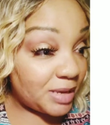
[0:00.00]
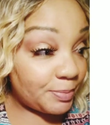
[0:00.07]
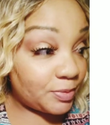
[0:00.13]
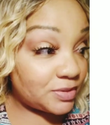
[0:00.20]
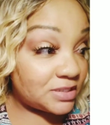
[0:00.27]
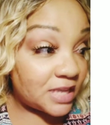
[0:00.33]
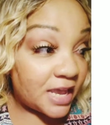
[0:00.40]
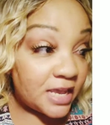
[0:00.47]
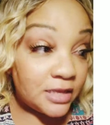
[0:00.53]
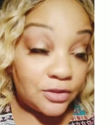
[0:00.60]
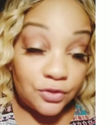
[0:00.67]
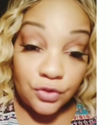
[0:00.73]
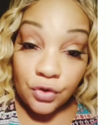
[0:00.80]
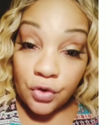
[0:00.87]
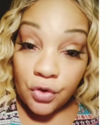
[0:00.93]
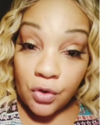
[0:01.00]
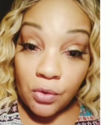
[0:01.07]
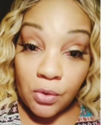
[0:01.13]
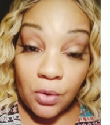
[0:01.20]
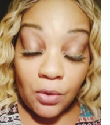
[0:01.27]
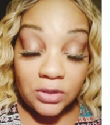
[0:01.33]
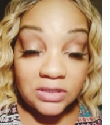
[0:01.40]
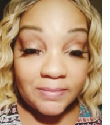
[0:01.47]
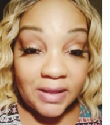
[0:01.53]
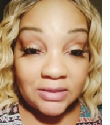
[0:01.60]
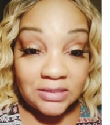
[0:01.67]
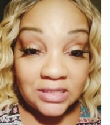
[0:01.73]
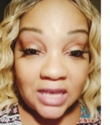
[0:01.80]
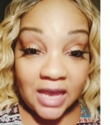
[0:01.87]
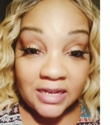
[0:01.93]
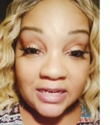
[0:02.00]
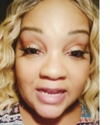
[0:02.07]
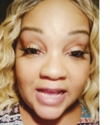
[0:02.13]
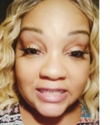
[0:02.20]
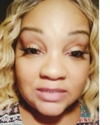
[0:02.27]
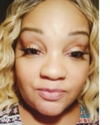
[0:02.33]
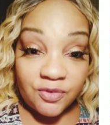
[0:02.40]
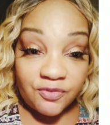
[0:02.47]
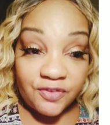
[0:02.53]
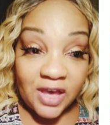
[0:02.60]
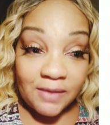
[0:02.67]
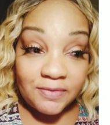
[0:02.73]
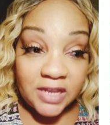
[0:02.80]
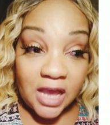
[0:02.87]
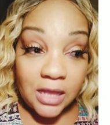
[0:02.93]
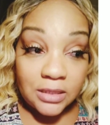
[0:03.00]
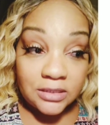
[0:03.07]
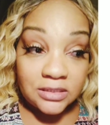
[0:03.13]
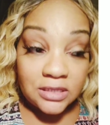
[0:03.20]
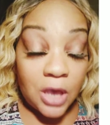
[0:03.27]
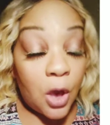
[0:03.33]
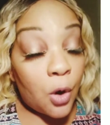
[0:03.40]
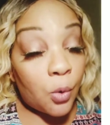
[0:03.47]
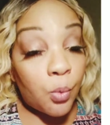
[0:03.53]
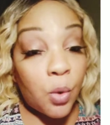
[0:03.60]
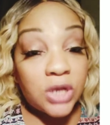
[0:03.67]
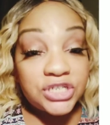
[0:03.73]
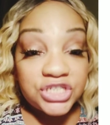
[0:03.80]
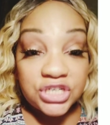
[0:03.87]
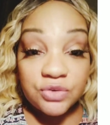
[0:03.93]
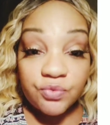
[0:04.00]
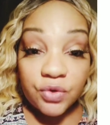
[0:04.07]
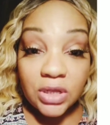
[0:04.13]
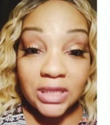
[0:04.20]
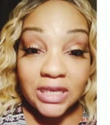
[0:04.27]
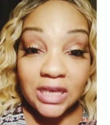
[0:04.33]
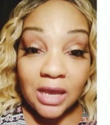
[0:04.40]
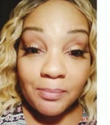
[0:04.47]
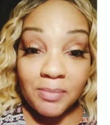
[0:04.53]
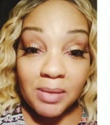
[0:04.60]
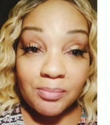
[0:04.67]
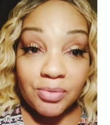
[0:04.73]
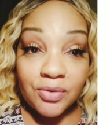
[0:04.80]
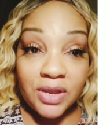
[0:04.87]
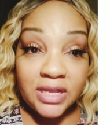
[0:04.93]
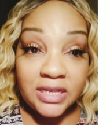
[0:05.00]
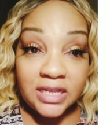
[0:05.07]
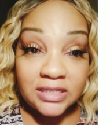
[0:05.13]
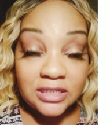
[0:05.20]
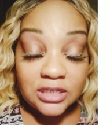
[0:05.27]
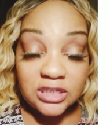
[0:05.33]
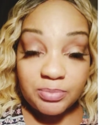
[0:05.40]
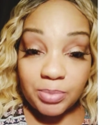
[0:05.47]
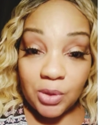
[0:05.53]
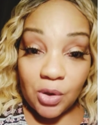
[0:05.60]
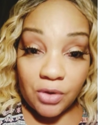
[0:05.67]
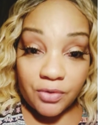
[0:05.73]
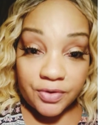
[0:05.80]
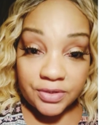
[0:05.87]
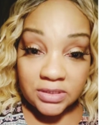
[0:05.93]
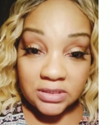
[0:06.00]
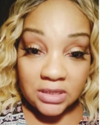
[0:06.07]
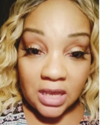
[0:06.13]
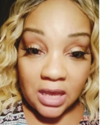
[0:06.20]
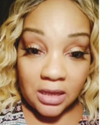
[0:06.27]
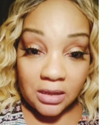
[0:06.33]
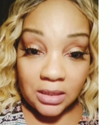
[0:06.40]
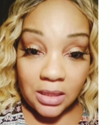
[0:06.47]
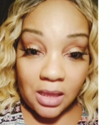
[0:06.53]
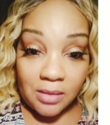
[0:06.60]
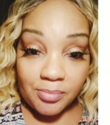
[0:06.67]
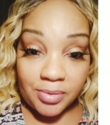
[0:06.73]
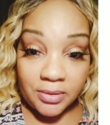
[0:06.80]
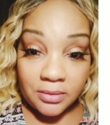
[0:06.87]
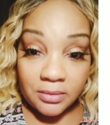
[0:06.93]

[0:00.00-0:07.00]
people say the girl called him outside and asked him for $5. Was she really a member in his Explorers uh, Club